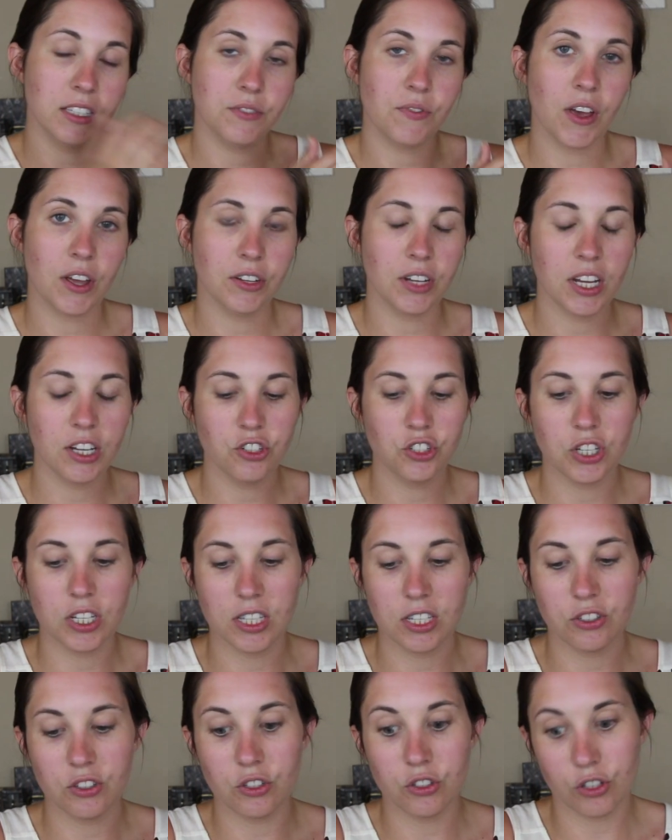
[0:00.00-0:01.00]
foundation.
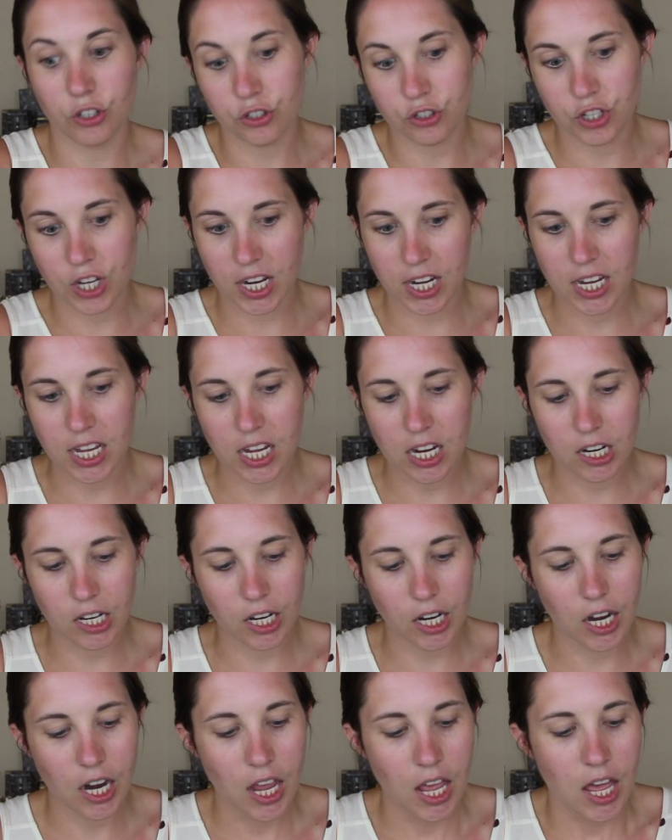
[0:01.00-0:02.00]
This is your shade
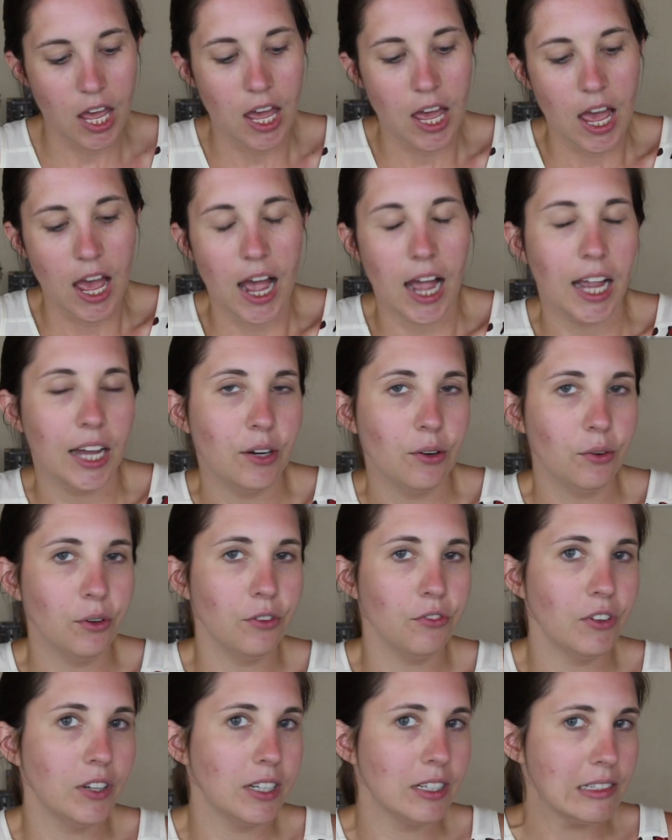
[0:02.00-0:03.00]
here. I don't
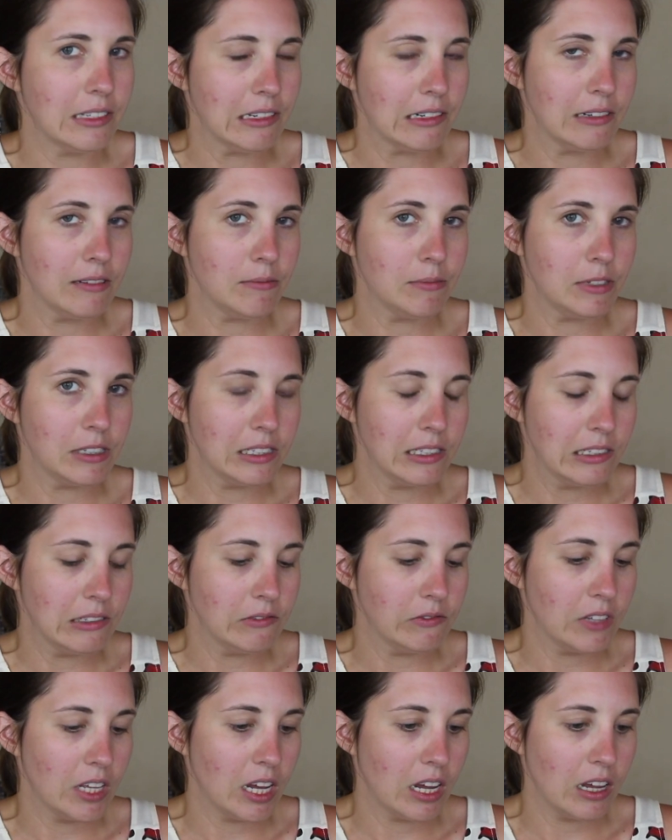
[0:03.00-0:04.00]
know if I necessarily
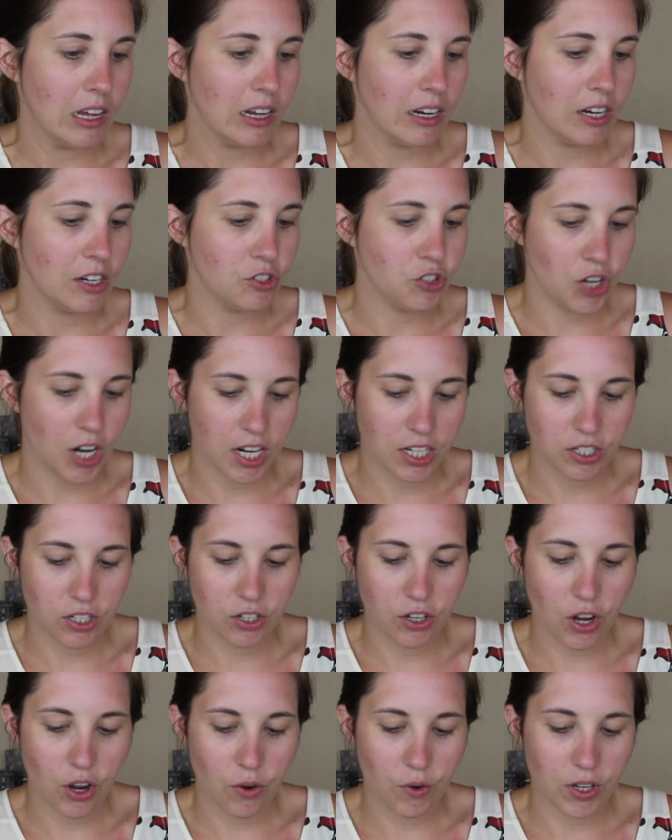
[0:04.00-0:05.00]
believe that, and I tried
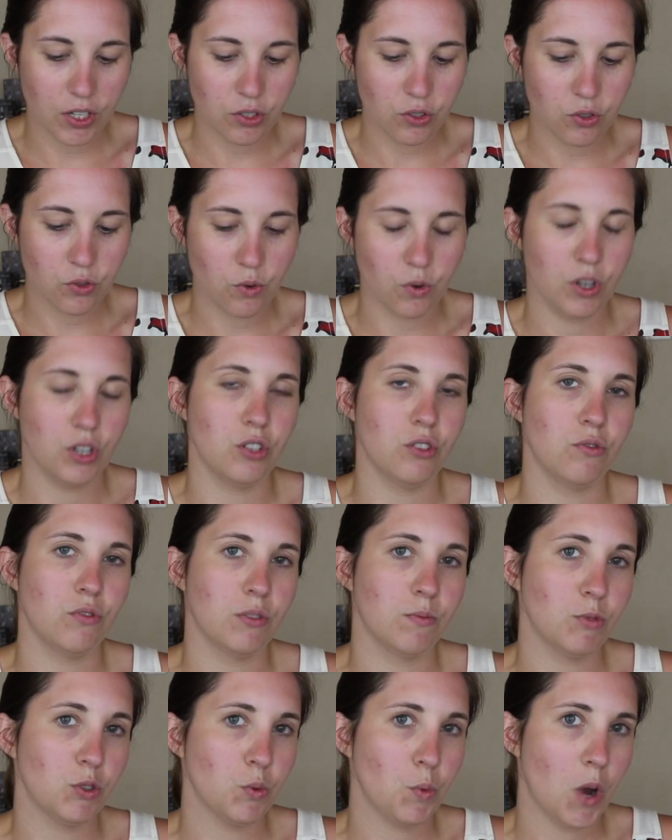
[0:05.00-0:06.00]
to go in store and do
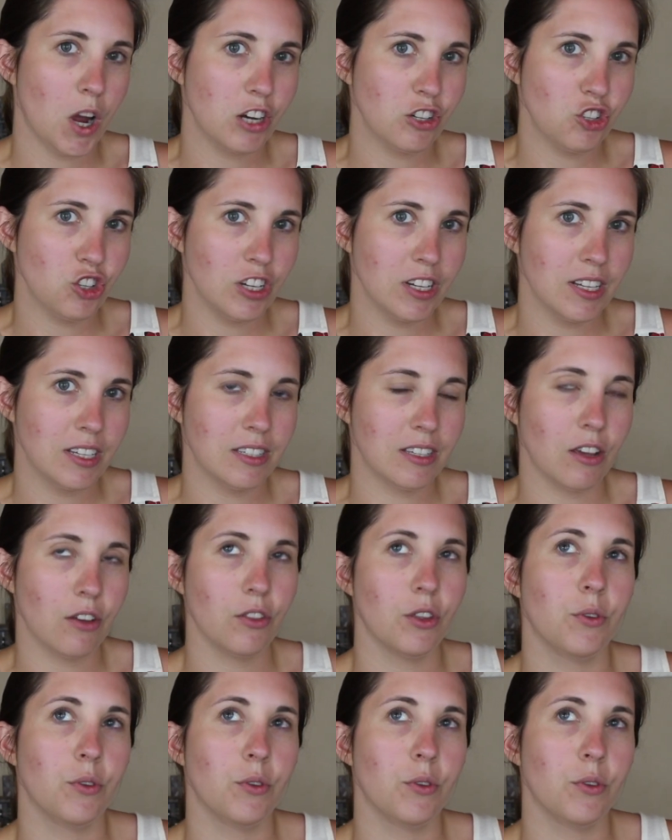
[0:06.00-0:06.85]
some swatches,